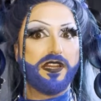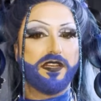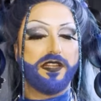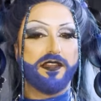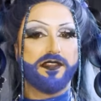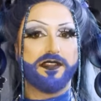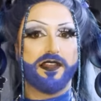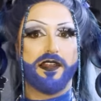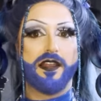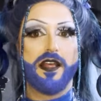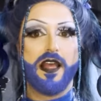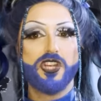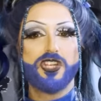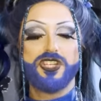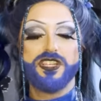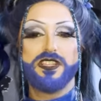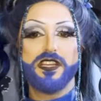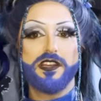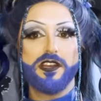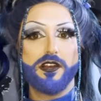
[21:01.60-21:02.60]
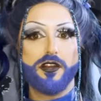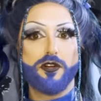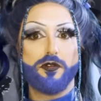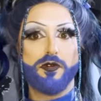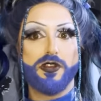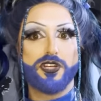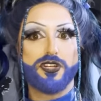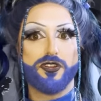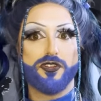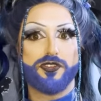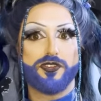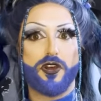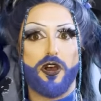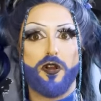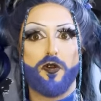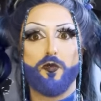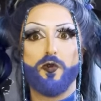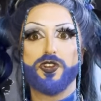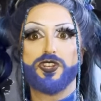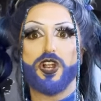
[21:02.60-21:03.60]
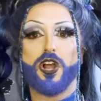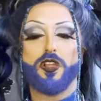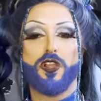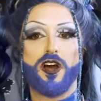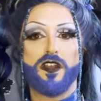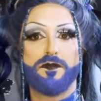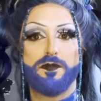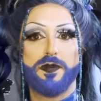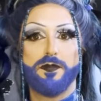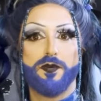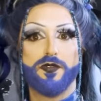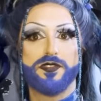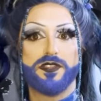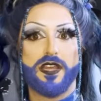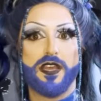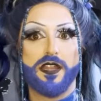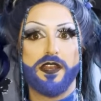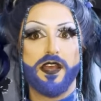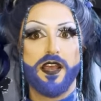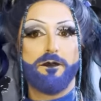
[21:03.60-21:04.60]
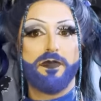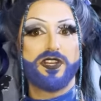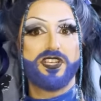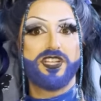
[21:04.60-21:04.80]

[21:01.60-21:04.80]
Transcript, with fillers: decent. She did an original song, which a lot of people did, but